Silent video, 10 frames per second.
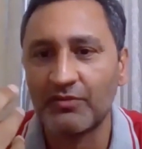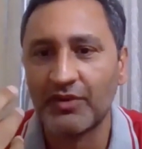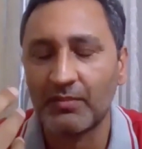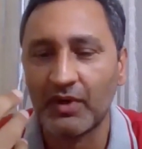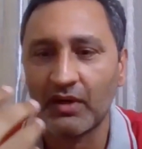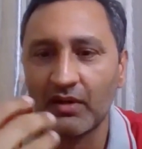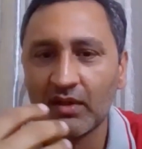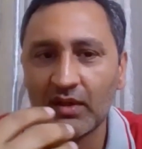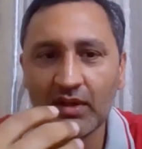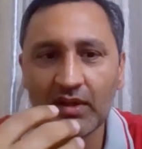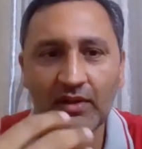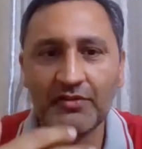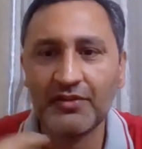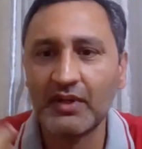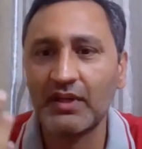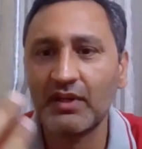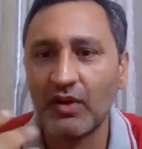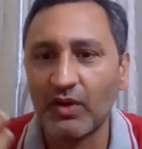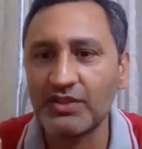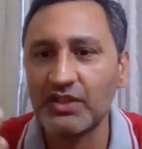from a different
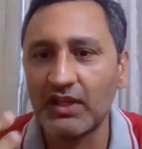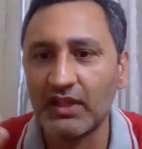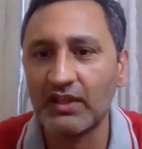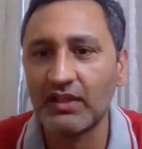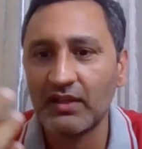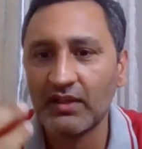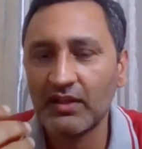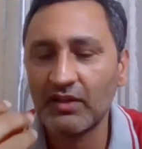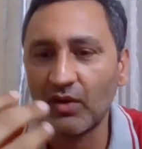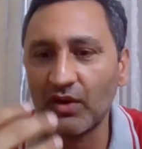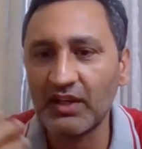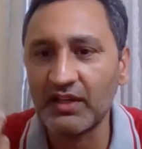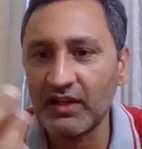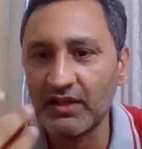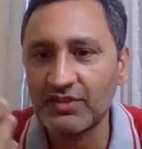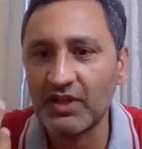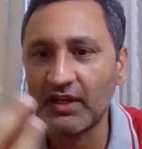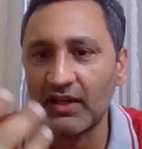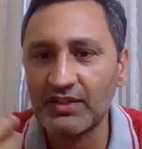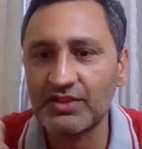ideological, lineage
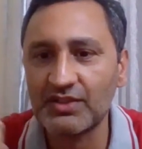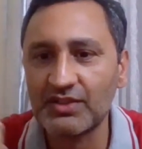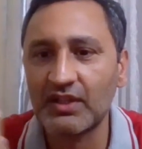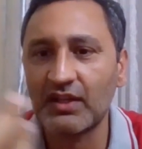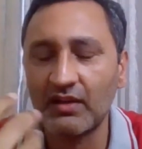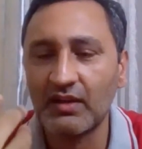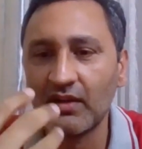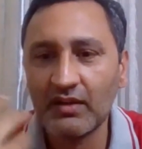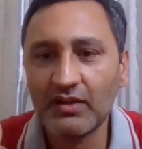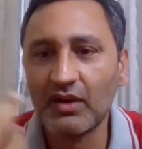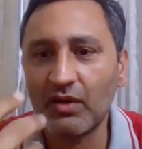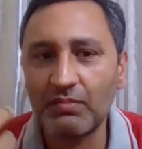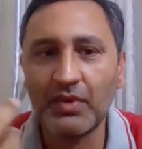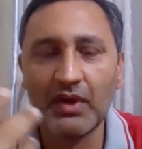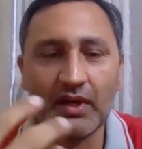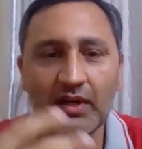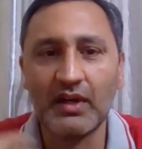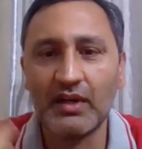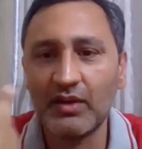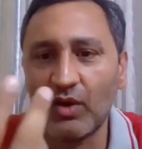and additional,
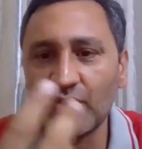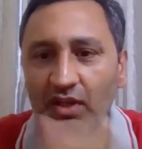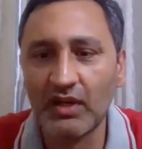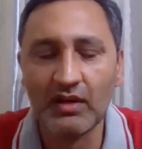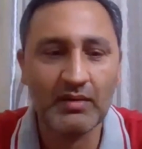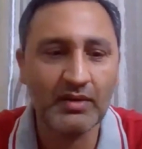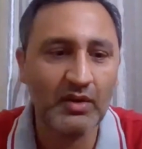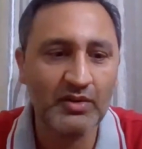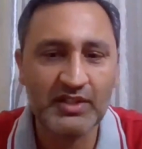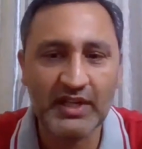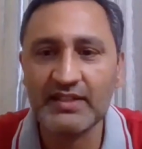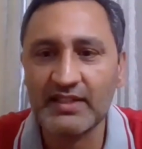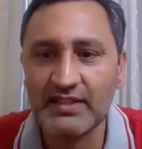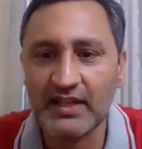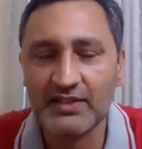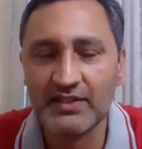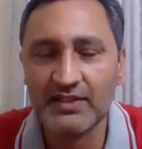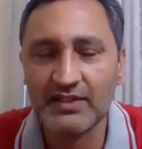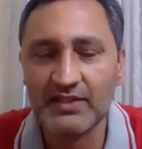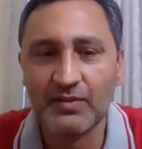ideological, stances as
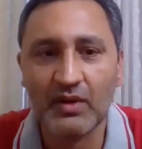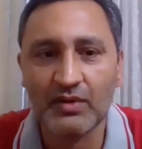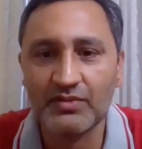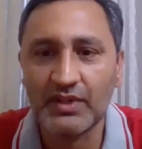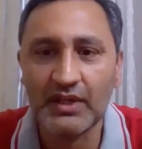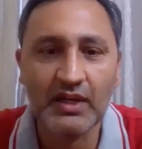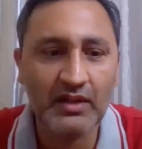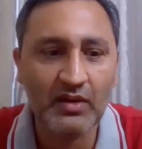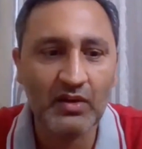well on trade and economy?